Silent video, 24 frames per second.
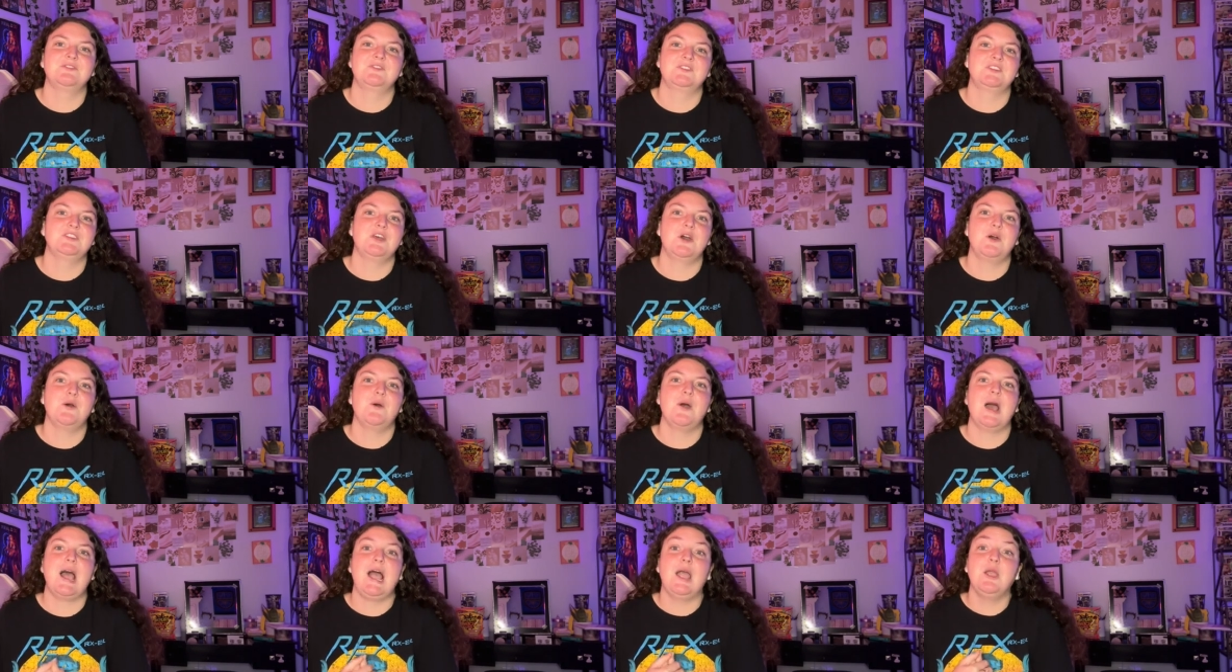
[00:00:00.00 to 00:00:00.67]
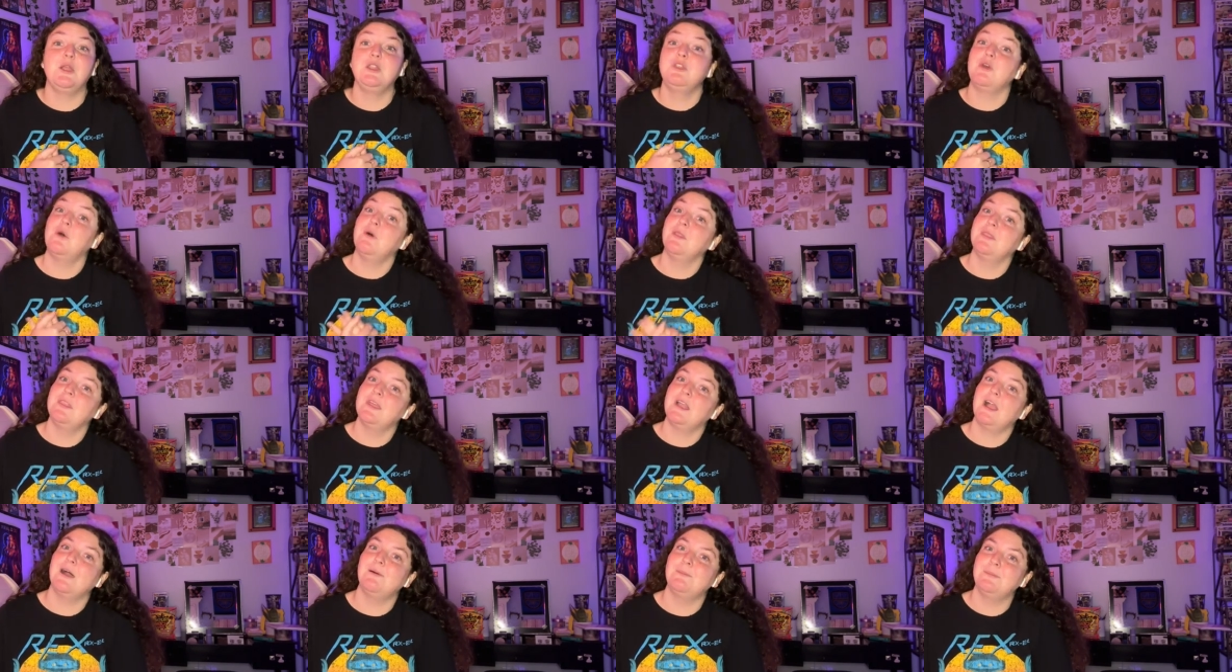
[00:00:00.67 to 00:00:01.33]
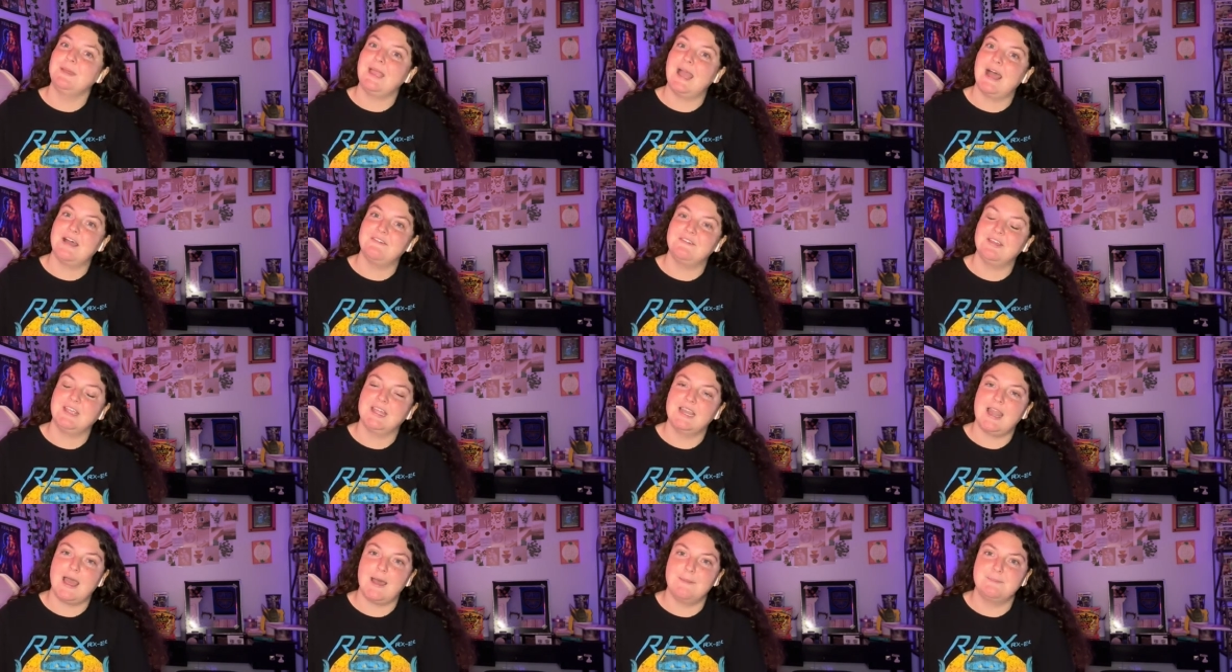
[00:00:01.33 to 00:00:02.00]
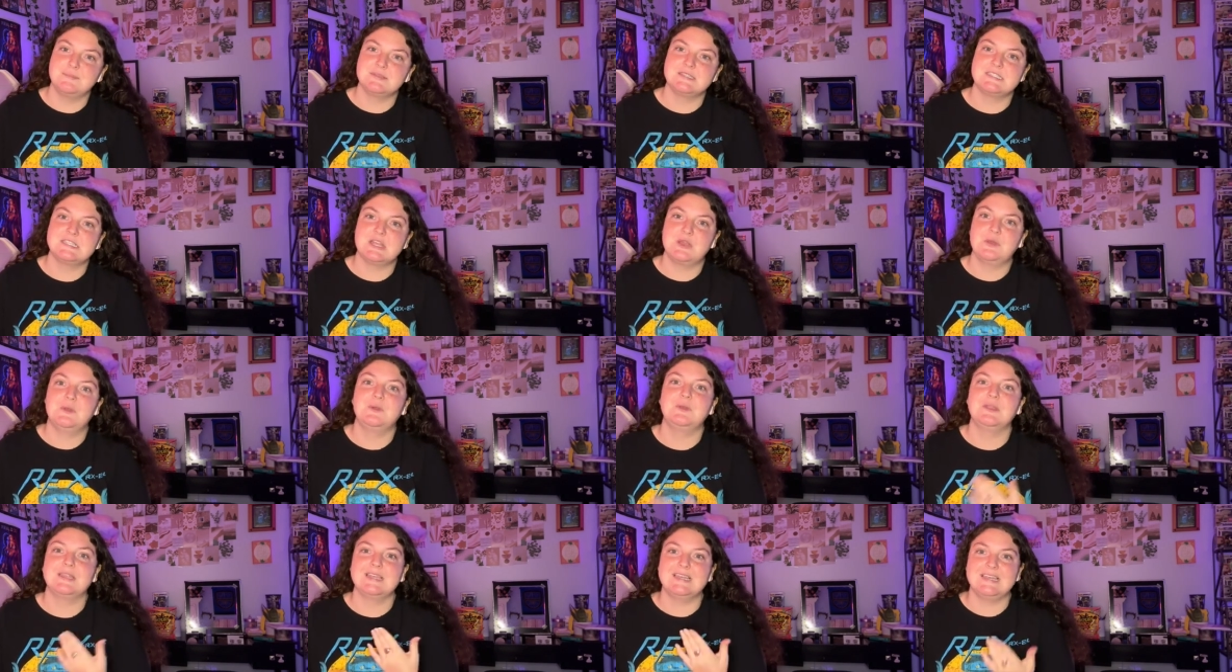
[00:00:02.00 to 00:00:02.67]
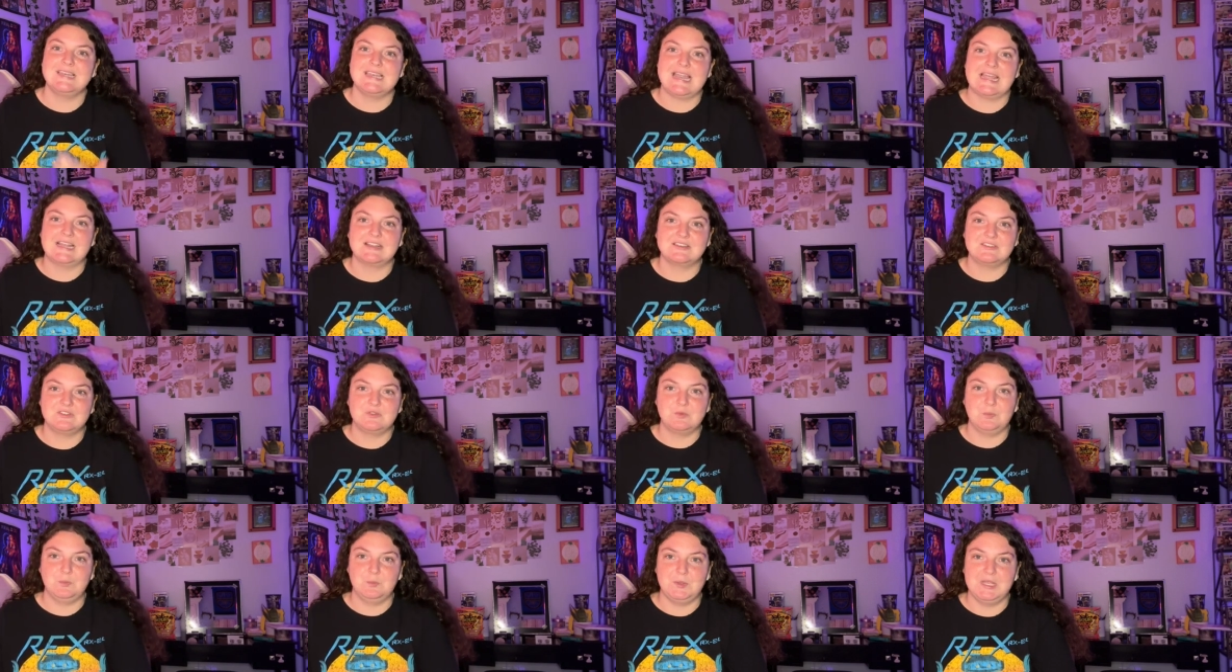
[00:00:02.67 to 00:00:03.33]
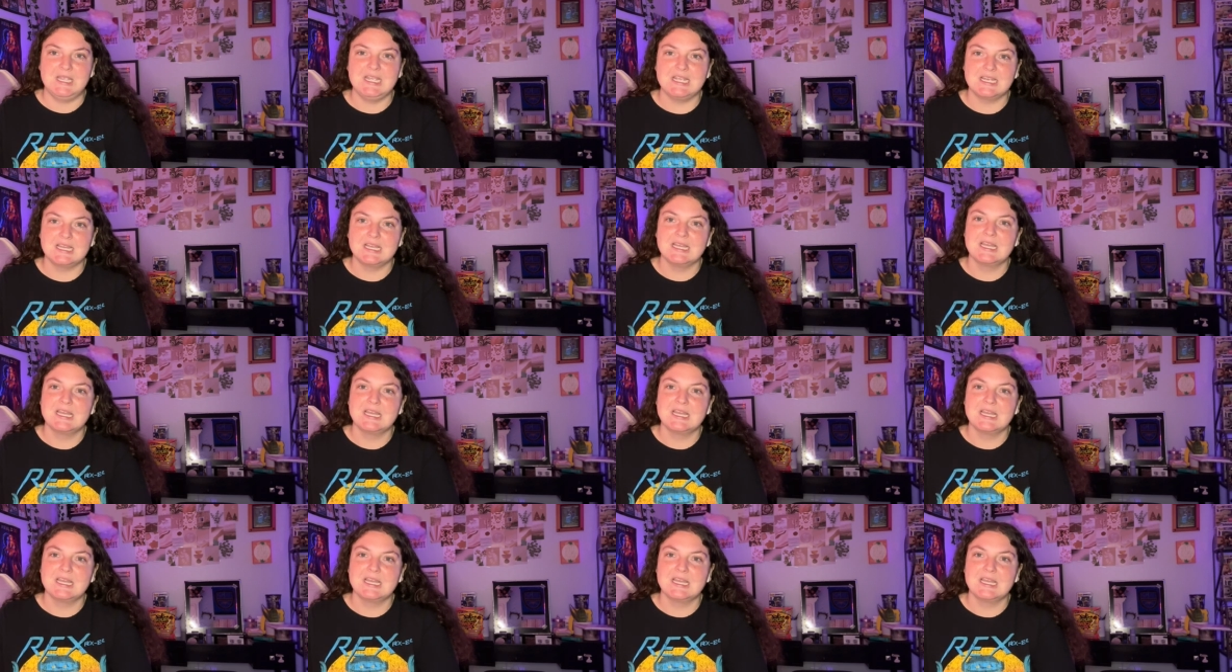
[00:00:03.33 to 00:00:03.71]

So I don't think I'll be having an episode next week